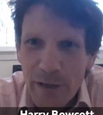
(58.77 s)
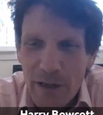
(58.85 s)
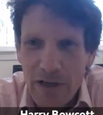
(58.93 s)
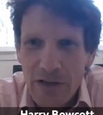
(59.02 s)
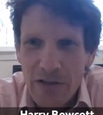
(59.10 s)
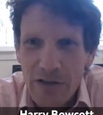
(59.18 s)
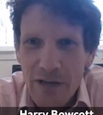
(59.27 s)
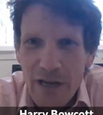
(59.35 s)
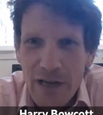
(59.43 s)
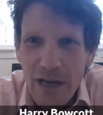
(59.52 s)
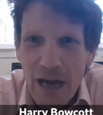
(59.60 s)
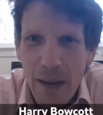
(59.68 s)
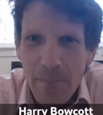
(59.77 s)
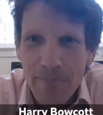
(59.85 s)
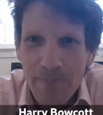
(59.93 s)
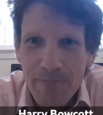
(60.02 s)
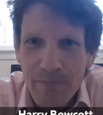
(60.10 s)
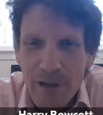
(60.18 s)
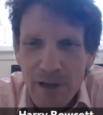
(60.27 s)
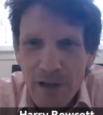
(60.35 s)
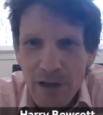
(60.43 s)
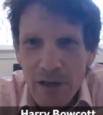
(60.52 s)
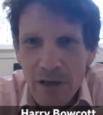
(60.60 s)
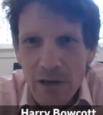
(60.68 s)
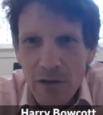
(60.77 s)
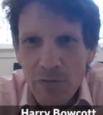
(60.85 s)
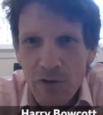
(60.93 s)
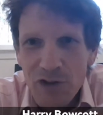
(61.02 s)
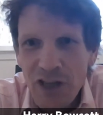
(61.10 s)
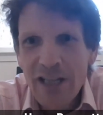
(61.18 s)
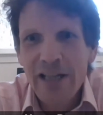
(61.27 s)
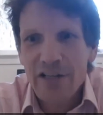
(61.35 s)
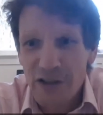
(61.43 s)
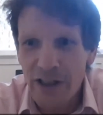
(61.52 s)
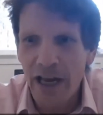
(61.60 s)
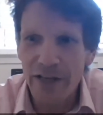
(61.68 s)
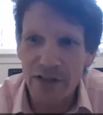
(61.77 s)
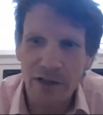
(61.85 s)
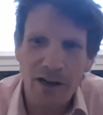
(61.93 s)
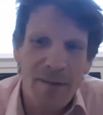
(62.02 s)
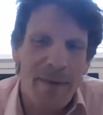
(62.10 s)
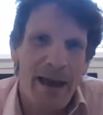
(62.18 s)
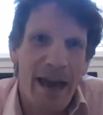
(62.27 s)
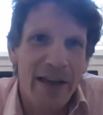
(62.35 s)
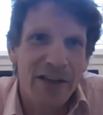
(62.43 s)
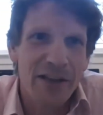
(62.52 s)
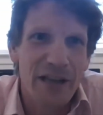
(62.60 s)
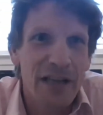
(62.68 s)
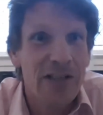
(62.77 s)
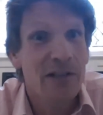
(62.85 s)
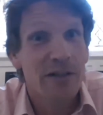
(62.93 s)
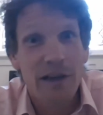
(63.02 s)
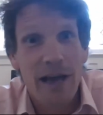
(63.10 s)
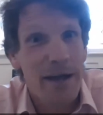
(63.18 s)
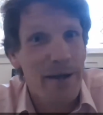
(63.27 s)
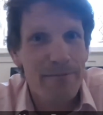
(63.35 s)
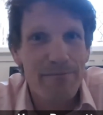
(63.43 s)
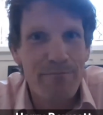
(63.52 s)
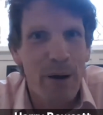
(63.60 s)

because resilience against climate hazard isn't a